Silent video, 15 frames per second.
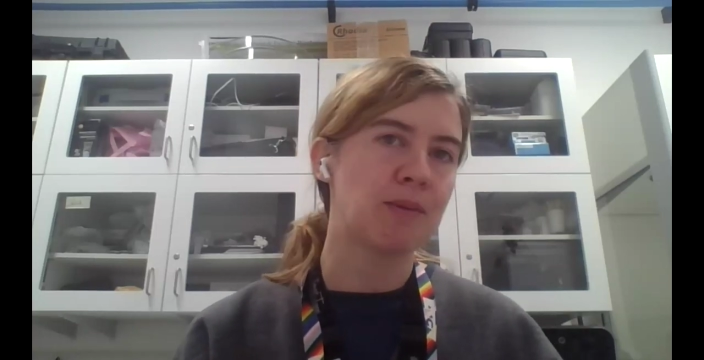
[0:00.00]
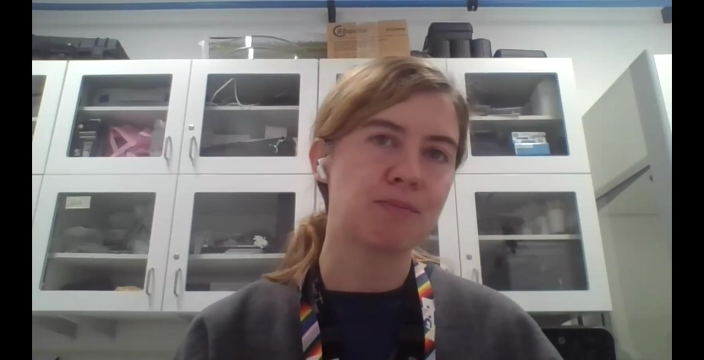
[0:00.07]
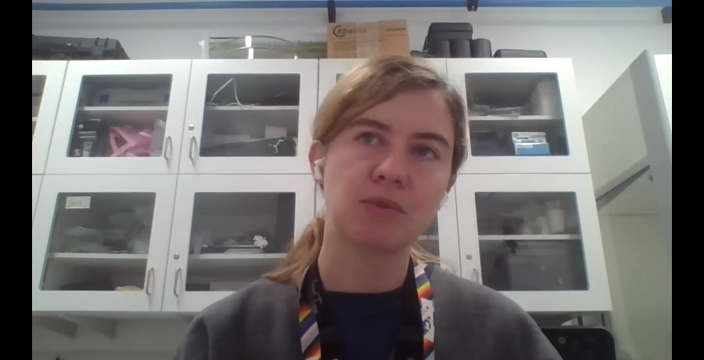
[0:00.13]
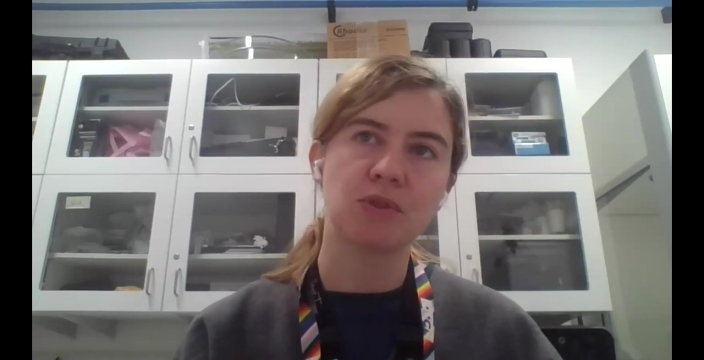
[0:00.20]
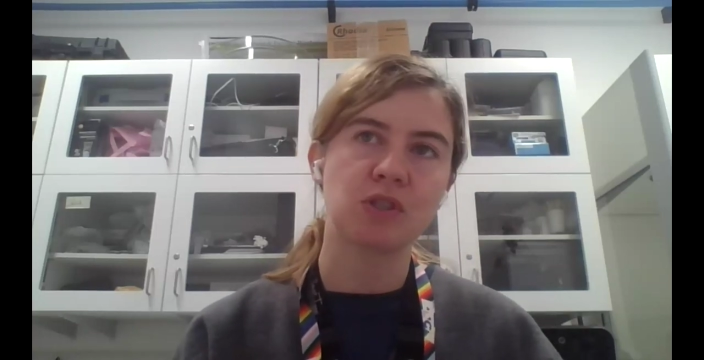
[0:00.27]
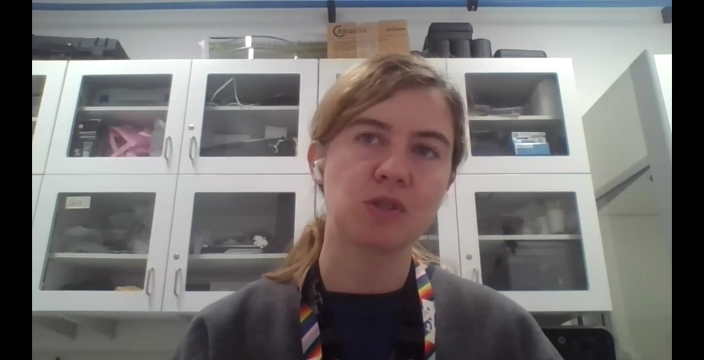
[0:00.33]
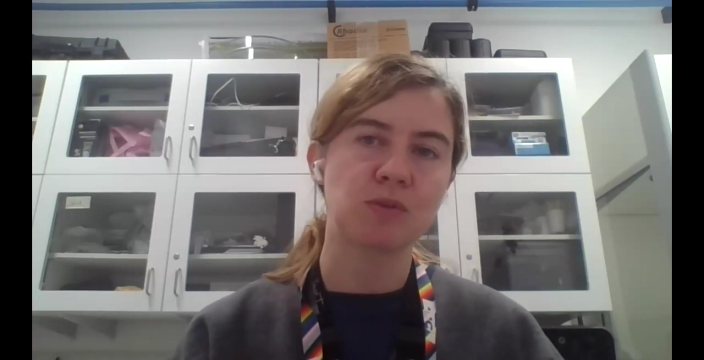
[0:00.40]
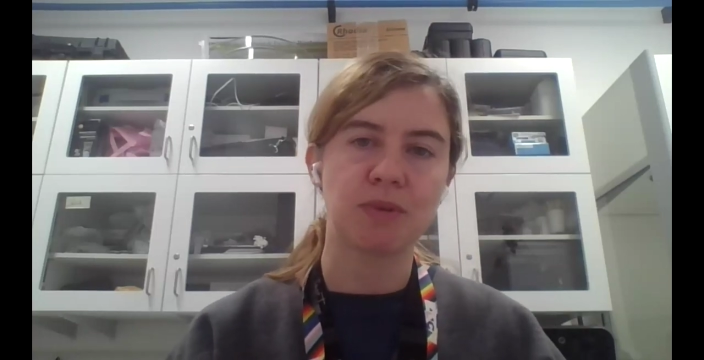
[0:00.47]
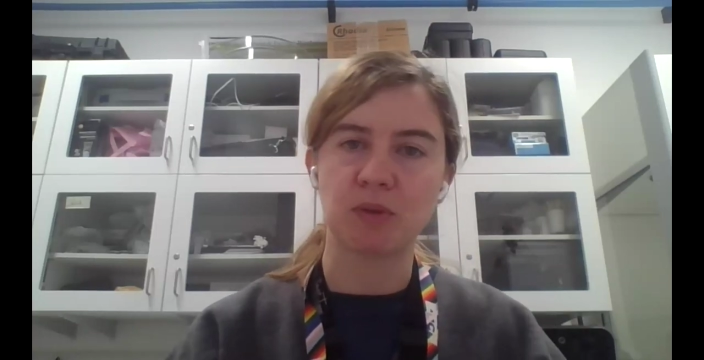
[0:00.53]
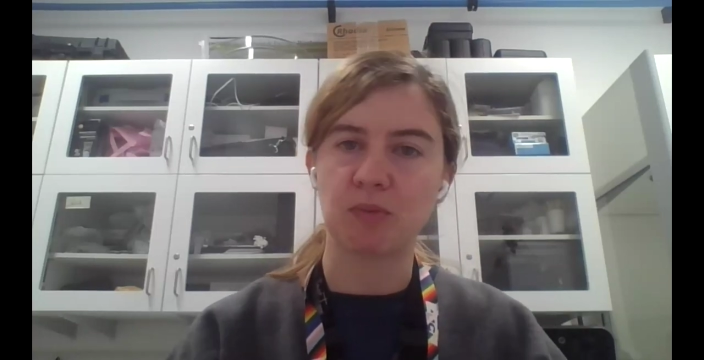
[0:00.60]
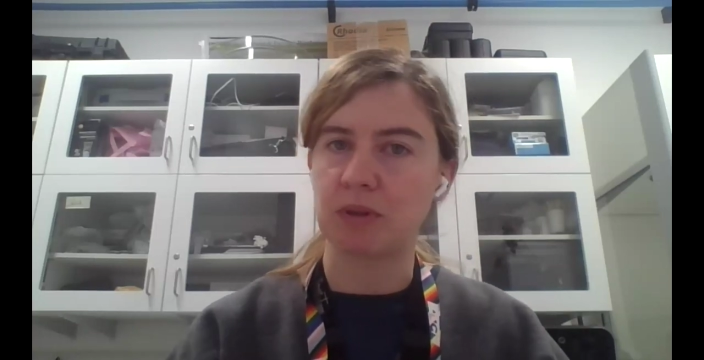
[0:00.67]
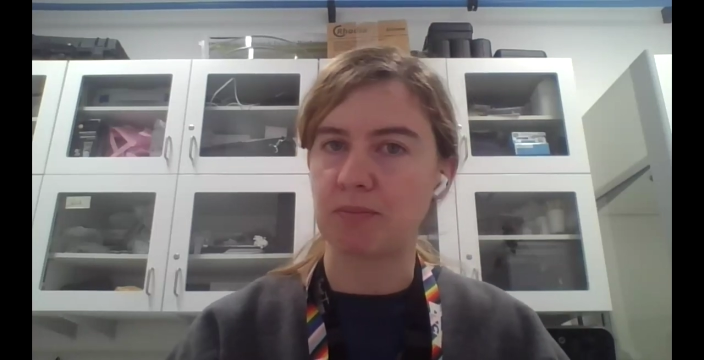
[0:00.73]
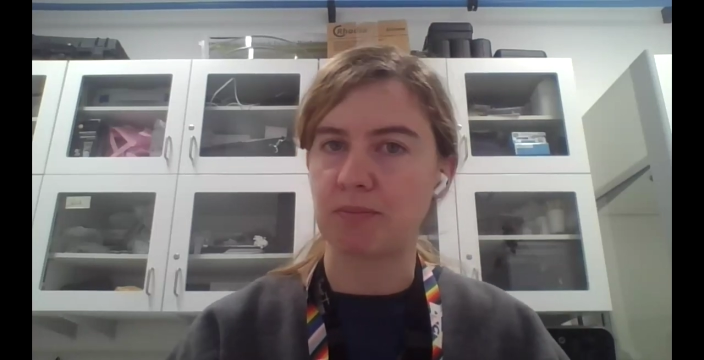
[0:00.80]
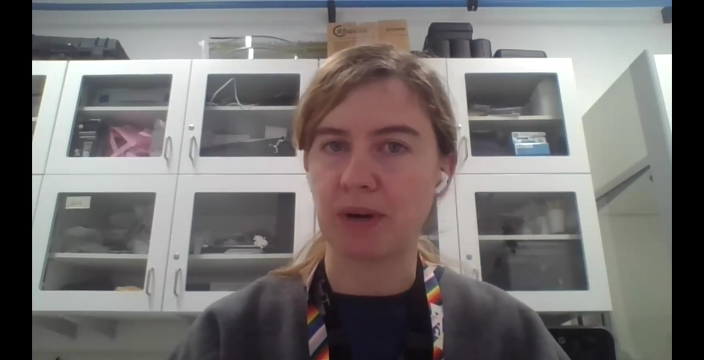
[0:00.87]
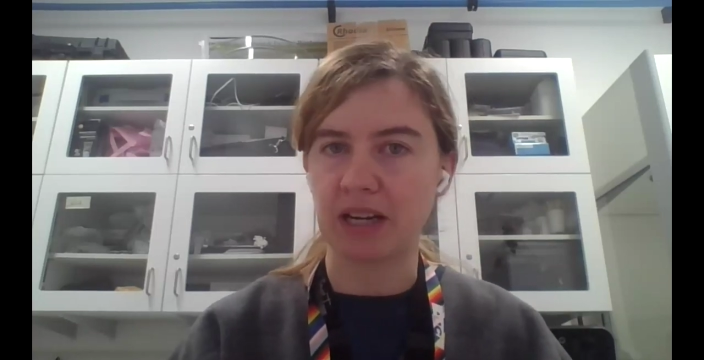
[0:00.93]
up to speed
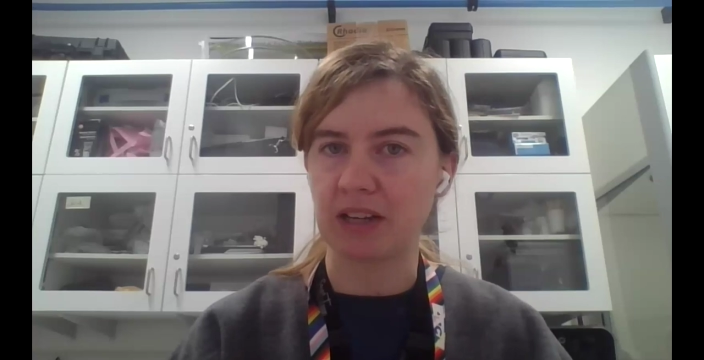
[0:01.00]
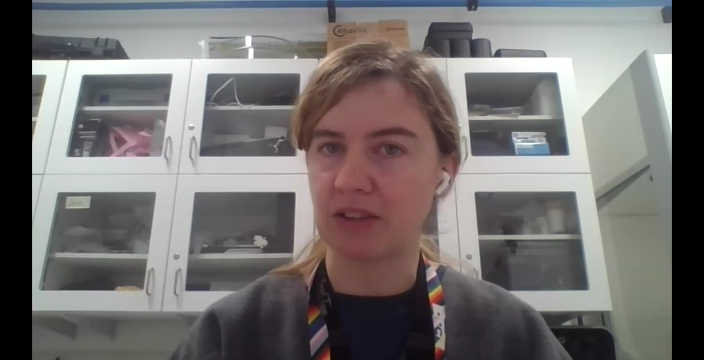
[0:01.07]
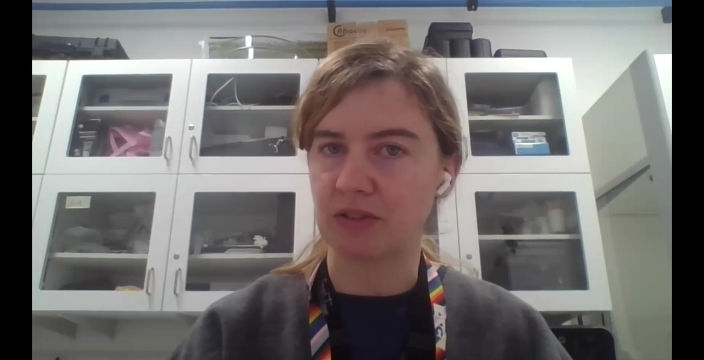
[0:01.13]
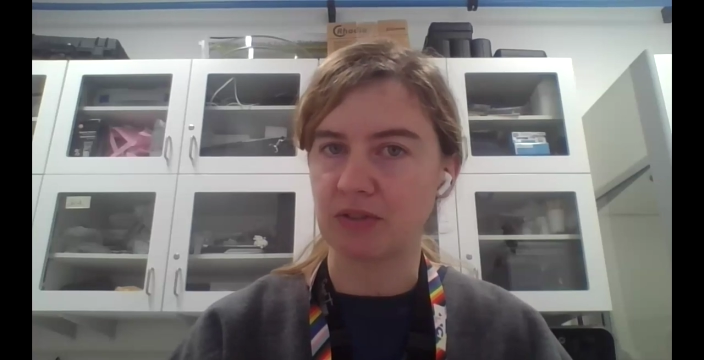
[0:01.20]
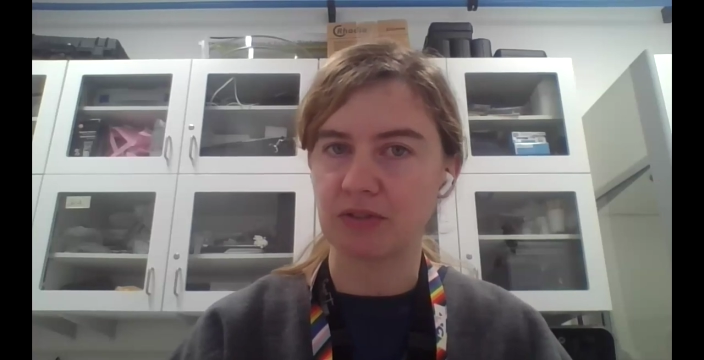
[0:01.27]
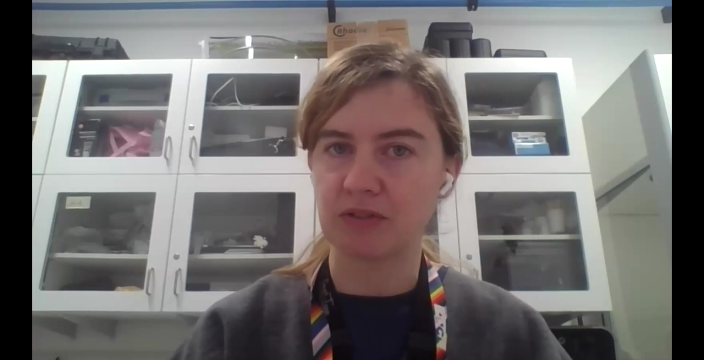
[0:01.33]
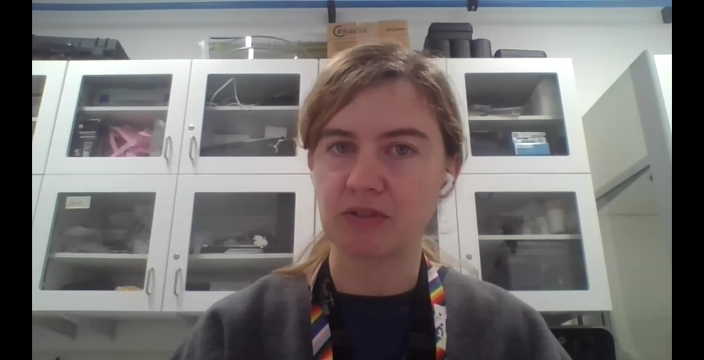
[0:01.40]
with Python.